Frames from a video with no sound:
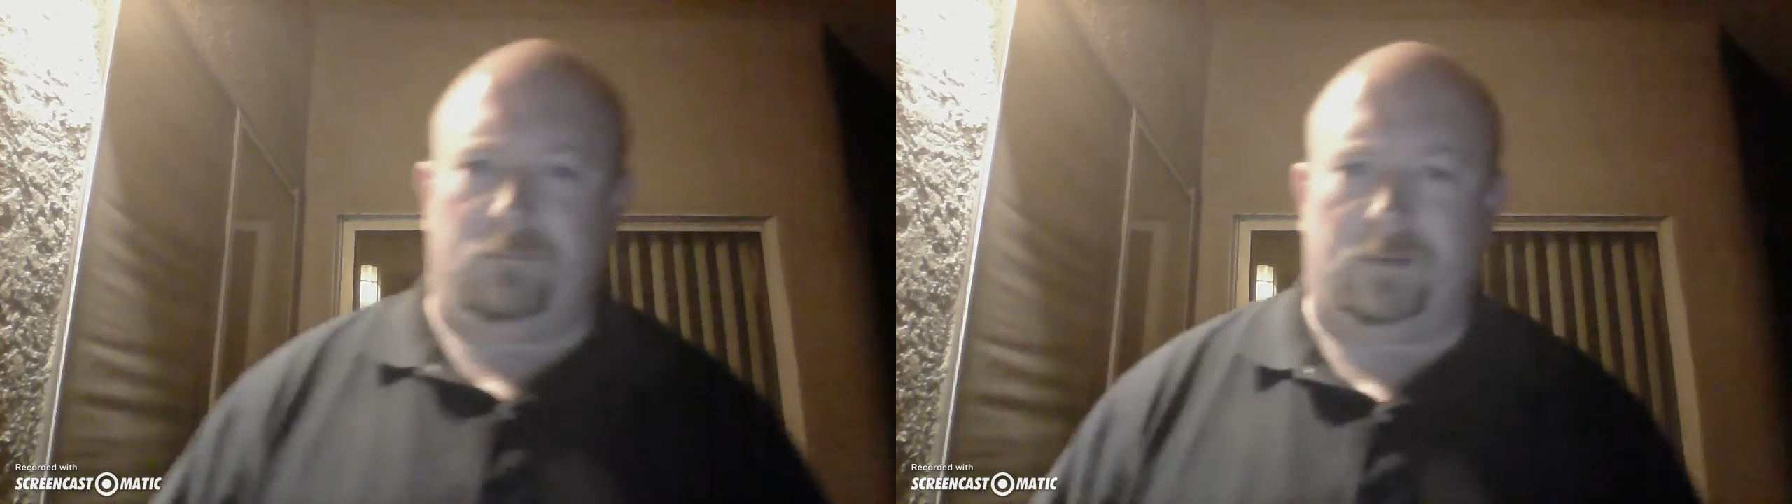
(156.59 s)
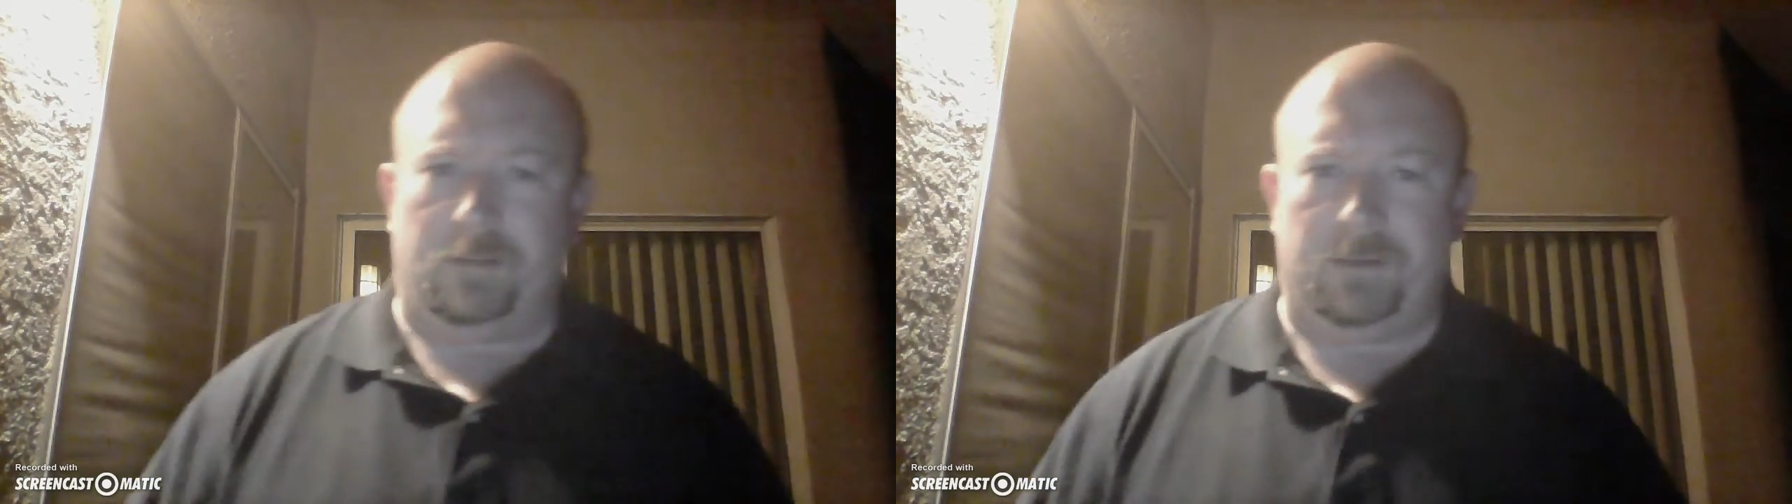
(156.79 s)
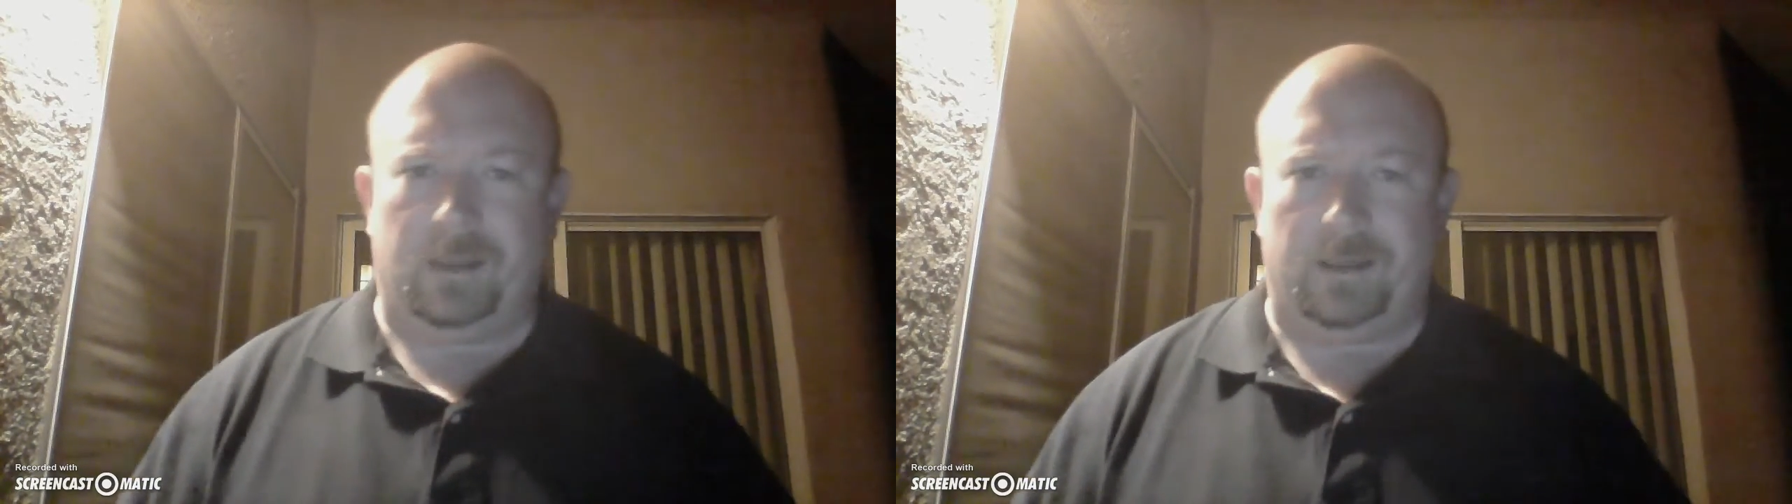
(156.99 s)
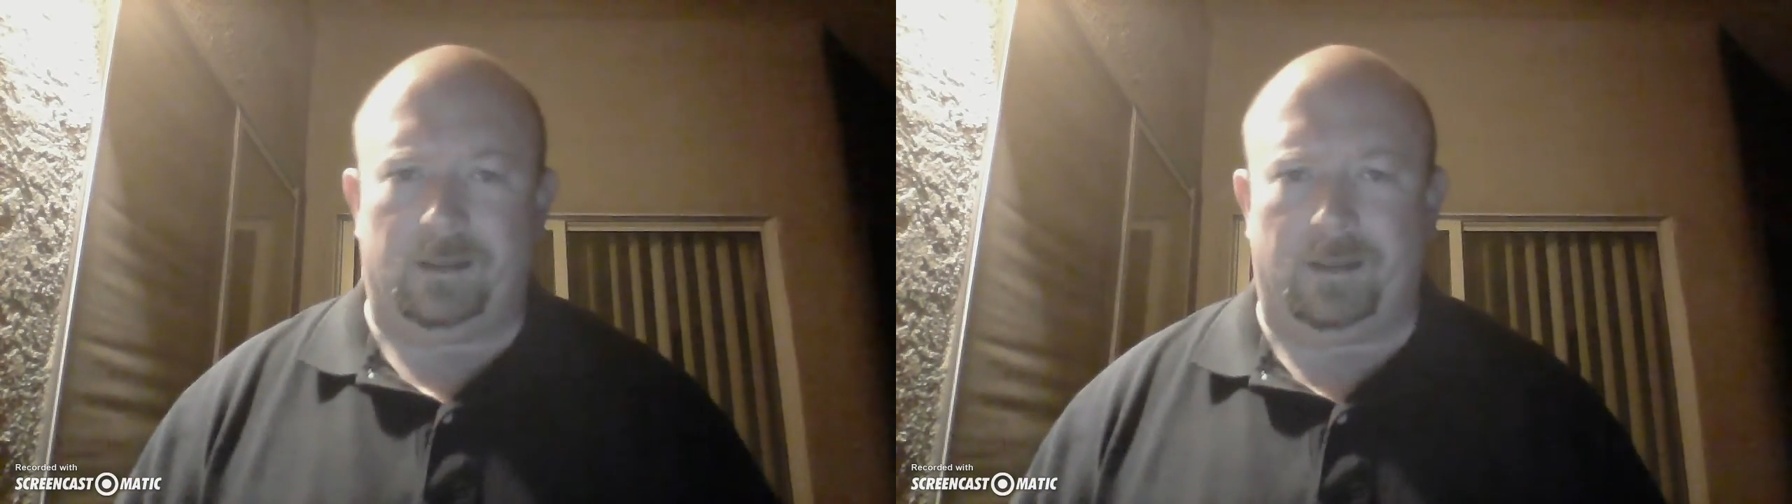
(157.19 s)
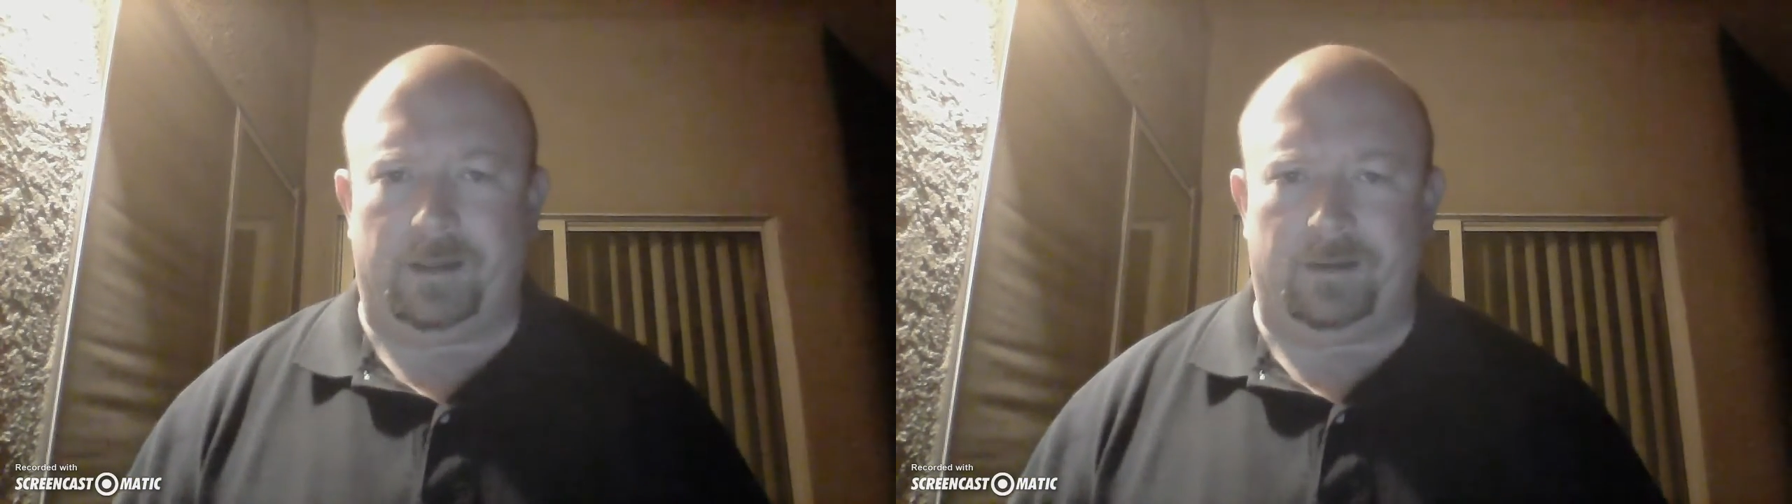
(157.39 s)
really been getting
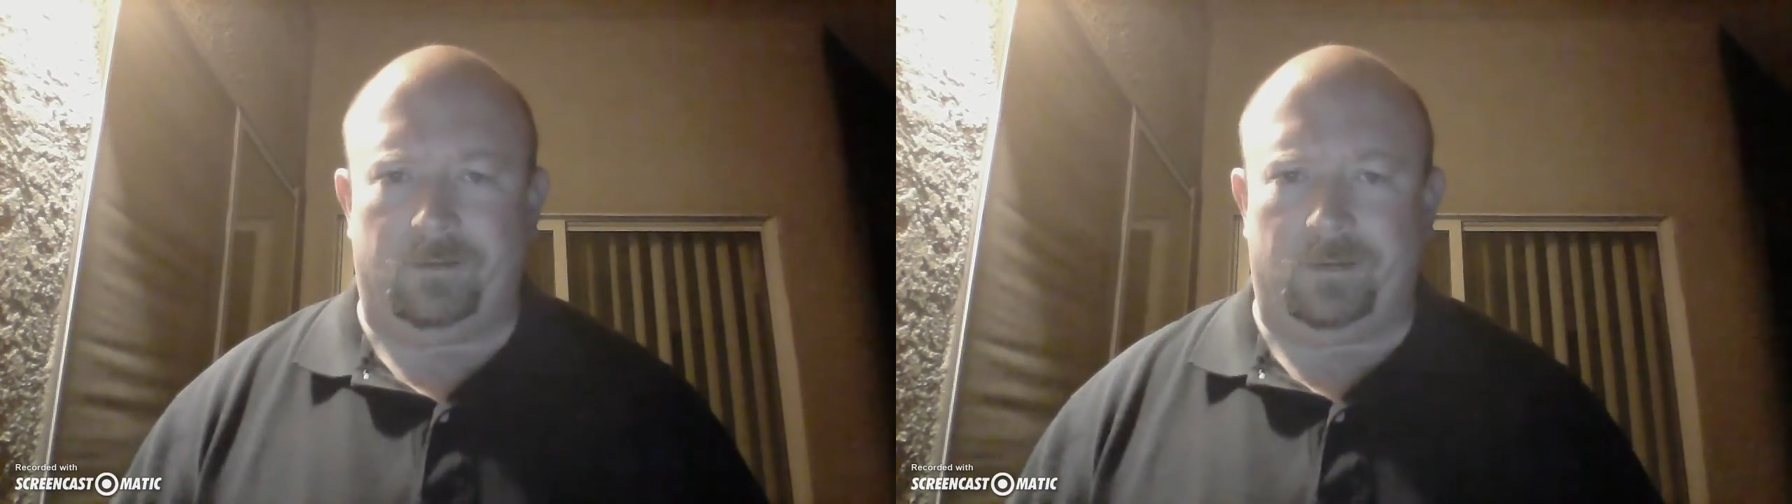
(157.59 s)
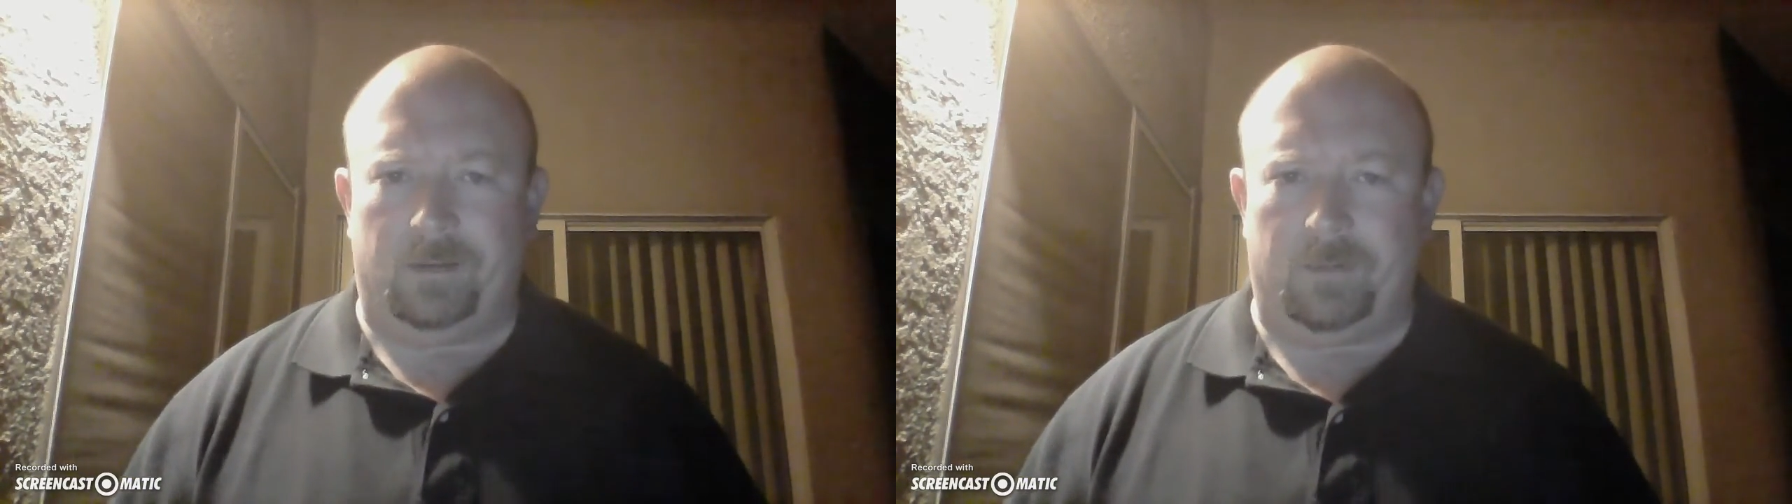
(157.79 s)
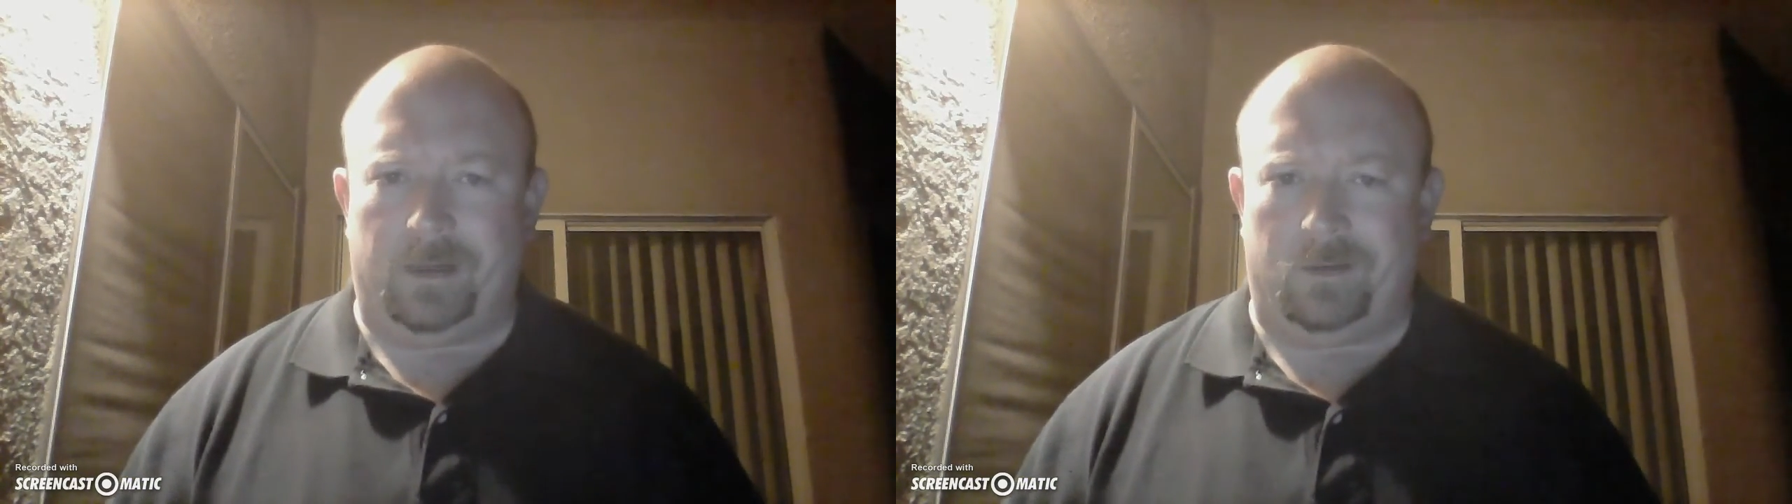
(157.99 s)
a lot into them and I